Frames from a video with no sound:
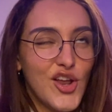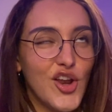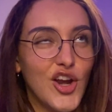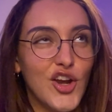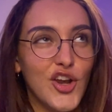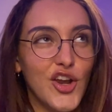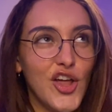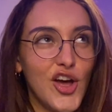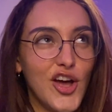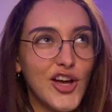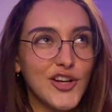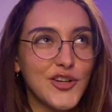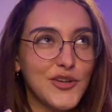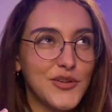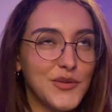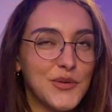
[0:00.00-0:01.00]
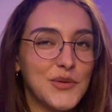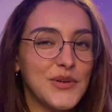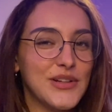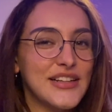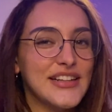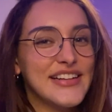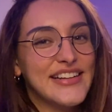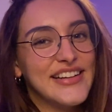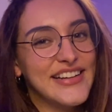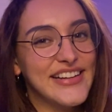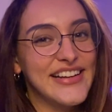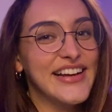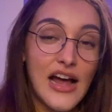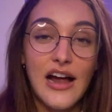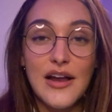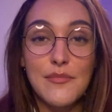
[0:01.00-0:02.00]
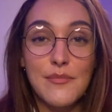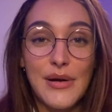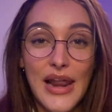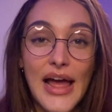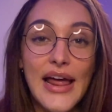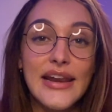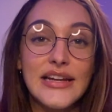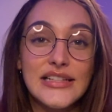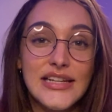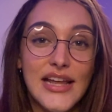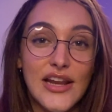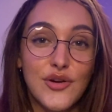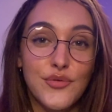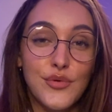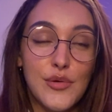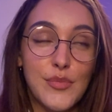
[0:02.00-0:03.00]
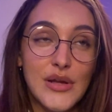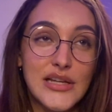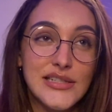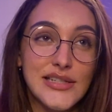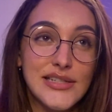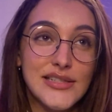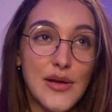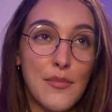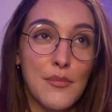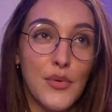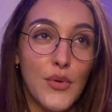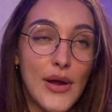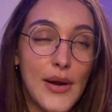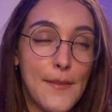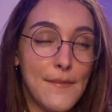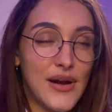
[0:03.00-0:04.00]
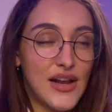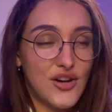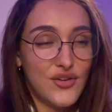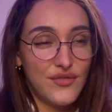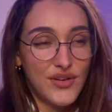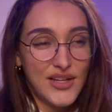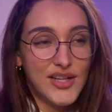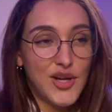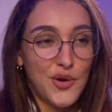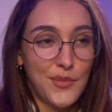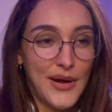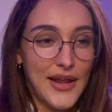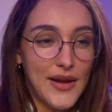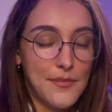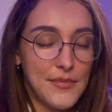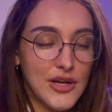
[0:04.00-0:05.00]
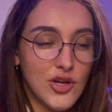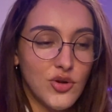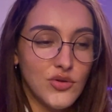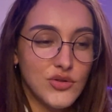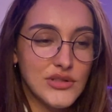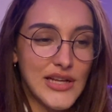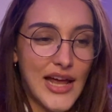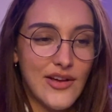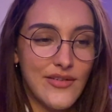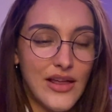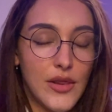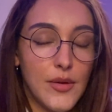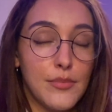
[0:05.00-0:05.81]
Not cool. I'm planning to get it re-pierced at some point, but I don't really know when because I have other